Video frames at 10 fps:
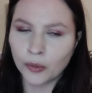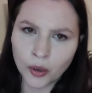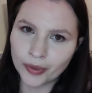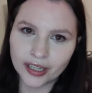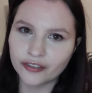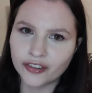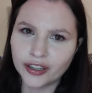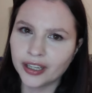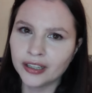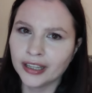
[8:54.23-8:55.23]
It won't be an
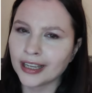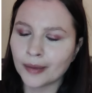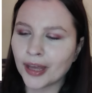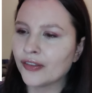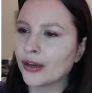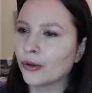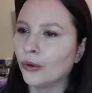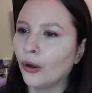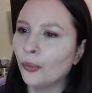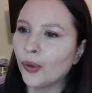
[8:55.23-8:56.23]
affiliate link, I'm not that
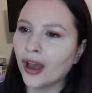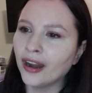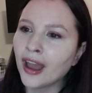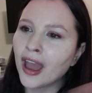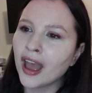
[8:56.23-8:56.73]
cool, but